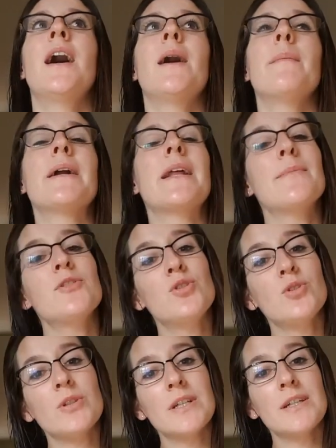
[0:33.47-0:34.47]
My name is
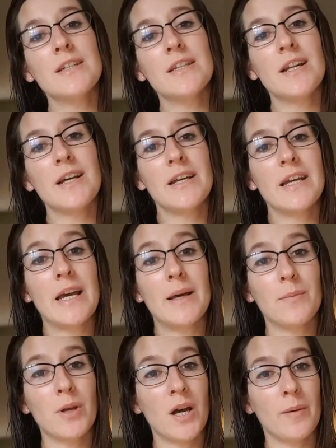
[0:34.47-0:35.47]
Julia and I
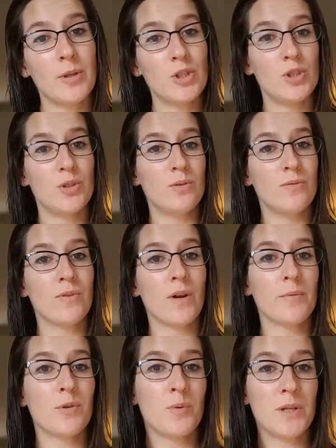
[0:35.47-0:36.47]
am coming to you
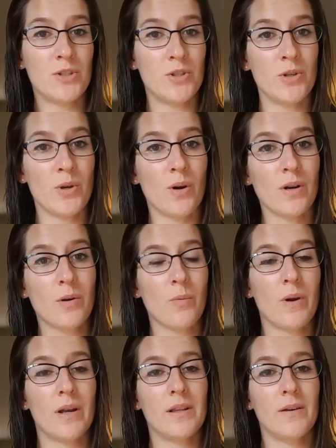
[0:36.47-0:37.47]
from Queens, New York,
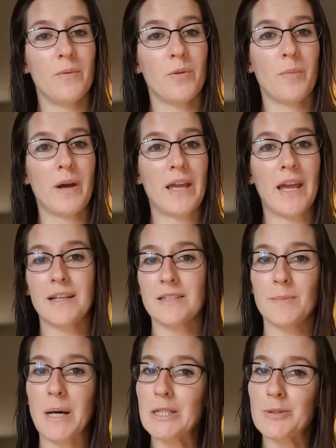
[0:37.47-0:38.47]
where I live with my
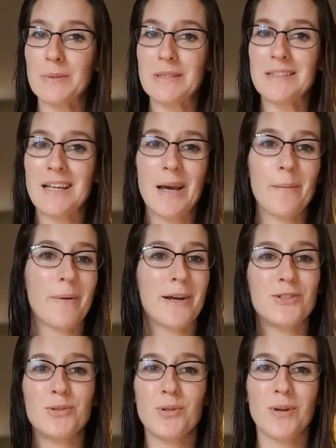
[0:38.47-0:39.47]
handsome husband,
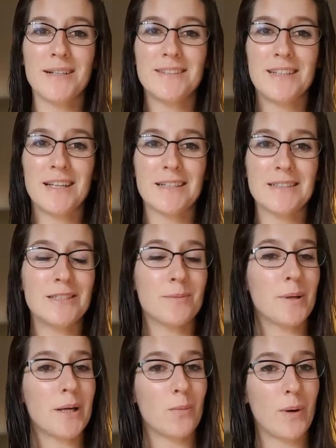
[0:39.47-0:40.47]
my 2 crazy kids,
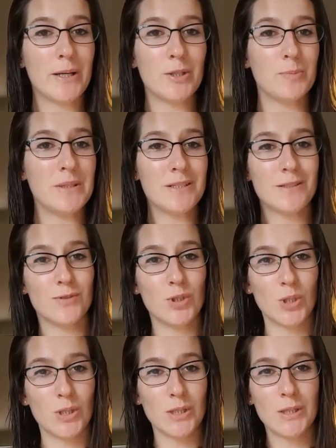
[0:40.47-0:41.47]
and my wild beast of a
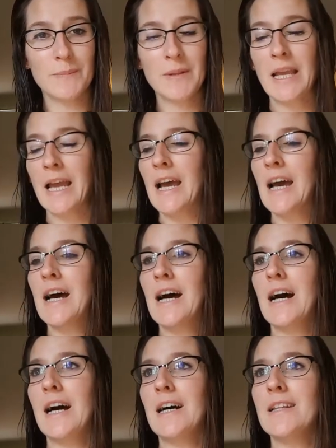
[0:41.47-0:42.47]
dog.
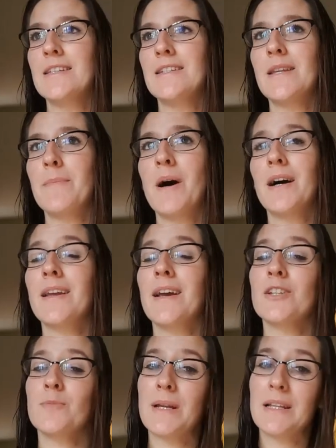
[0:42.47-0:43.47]
This is a
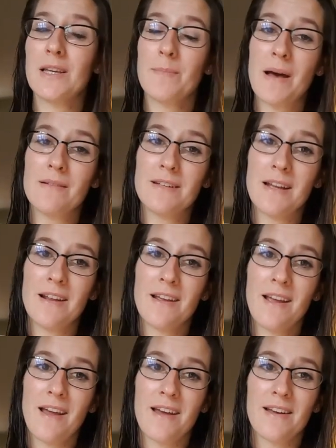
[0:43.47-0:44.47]
podcast mainly about
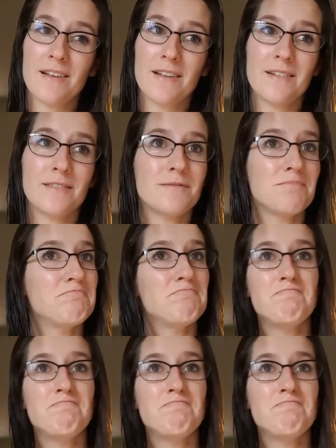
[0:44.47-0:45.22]
knitting and